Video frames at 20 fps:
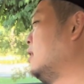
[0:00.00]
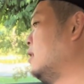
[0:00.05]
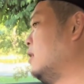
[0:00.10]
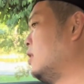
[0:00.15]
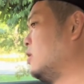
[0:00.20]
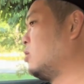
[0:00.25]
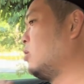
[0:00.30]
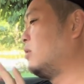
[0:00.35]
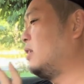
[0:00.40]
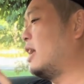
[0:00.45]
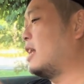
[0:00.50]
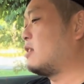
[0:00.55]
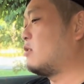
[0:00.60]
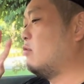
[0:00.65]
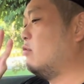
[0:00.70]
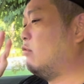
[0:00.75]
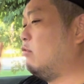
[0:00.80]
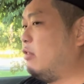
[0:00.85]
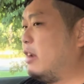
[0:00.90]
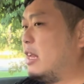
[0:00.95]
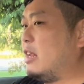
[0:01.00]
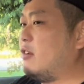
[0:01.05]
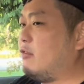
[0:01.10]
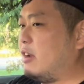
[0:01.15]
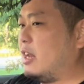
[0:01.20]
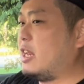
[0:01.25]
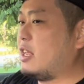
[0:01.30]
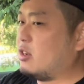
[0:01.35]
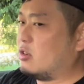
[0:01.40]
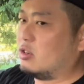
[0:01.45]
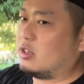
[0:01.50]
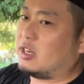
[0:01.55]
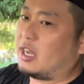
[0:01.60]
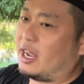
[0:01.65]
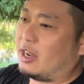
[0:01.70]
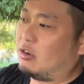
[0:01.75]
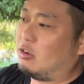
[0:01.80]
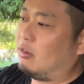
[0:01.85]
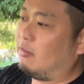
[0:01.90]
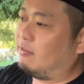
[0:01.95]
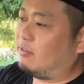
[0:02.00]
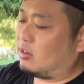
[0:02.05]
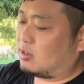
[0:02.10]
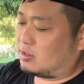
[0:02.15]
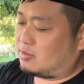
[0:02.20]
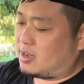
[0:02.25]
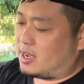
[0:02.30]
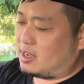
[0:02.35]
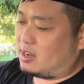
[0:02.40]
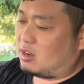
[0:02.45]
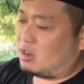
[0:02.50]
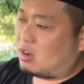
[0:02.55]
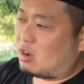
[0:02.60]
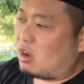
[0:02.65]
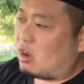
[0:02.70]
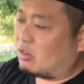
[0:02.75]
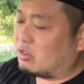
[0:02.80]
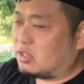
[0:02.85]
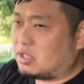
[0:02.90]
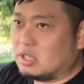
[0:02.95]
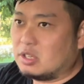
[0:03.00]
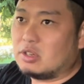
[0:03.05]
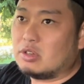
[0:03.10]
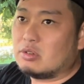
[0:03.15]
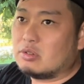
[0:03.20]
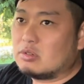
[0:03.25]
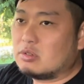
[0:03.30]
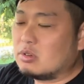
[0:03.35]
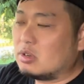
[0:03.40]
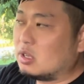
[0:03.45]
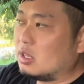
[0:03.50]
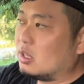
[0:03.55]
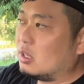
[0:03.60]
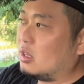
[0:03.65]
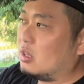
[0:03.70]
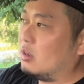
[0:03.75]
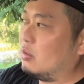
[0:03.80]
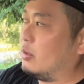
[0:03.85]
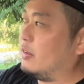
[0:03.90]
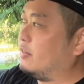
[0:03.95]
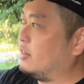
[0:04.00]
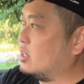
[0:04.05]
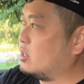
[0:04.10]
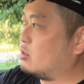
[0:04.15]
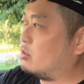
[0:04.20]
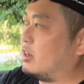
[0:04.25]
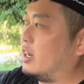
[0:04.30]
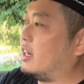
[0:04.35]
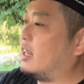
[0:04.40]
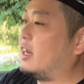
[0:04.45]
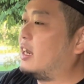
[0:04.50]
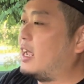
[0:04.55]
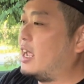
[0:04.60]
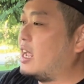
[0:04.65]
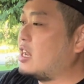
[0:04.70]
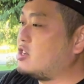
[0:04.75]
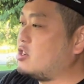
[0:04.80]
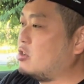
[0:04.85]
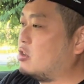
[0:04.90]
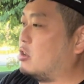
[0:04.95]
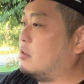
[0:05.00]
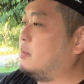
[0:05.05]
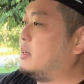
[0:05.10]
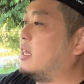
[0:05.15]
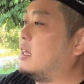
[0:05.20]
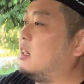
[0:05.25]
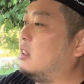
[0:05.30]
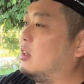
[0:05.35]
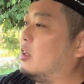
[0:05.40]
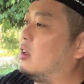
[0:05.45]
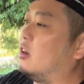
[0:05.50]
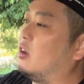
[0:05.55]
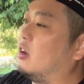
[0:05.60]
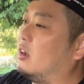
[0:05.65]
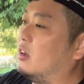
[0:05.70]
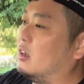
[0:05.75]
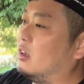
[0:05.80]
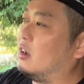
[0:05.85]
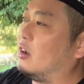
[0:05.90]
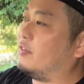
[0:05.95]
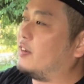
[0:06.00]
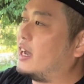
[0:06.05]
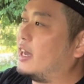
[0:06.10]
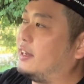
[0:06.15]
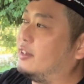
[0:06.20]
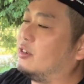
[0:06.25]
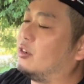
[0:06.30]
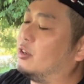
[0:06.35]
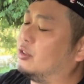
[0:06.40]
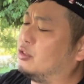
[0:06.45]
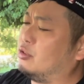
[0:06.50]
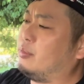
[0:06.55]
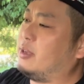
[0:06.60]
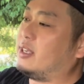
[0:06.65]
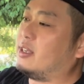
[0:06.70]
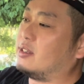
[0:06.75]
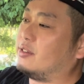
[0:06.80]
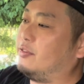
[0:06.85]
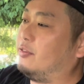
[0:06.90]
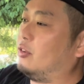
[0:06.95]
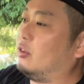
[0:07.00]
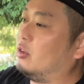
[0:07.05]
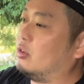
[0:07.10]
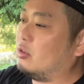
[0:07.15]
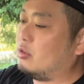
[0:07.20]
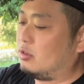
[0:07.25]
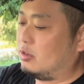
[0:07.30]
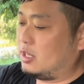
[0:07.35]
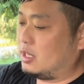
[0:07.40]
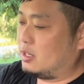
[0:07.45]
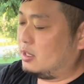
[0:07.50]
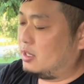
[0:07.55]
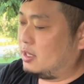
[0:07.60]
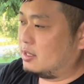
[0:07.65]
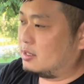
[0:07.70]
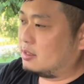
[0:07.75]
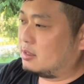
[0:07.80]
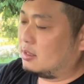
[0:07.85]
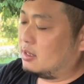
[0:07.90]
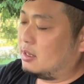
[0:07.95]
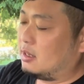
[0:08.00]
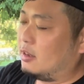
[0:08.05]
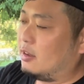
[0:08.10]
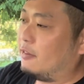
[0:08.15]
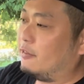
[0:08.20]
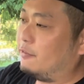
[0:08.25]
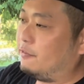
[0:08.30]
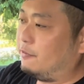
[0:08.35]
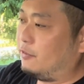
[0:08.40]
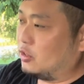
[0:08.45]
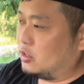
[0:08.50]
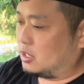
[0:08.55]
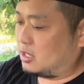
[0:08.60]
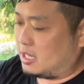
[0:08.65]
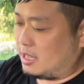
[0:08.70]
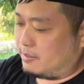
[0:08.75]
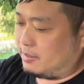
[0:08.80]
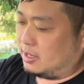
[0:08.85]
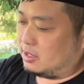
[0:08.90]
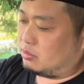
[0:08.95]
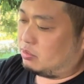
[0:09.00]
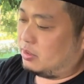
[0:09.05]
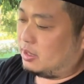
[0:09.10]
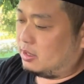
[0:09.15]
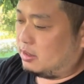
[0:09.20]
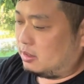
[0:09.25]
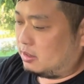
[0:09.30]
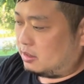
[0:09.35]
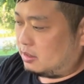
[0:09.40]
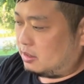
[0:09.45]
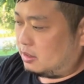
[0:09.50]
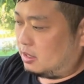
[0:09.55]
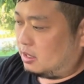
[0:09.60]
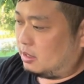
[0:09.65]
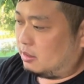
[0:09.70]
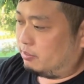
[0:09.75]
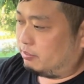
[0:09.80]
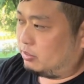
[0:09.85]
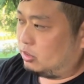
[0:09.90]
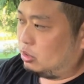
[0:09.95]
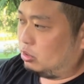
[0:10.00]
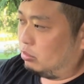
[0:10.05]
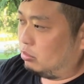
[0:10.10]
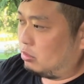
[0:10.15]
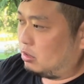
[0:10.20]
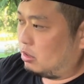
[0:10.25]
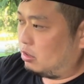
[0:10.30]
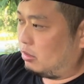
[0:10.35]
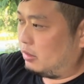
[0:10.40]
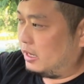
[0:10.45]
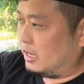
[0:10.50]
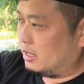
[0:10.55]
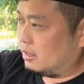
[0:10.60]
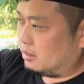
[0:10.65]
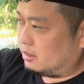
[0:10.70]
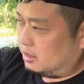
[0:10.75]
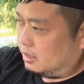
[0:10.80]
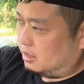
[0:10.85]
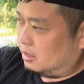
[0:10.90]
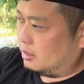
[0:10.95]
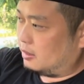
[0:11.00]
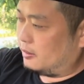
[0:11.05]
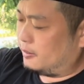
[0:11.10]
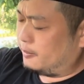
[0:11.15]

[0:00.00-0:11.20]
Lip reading: So that's really good. I hope Volkswagen continue with this trend, and I actually hope that a lot of other automakers follow in this footstep as well, to create the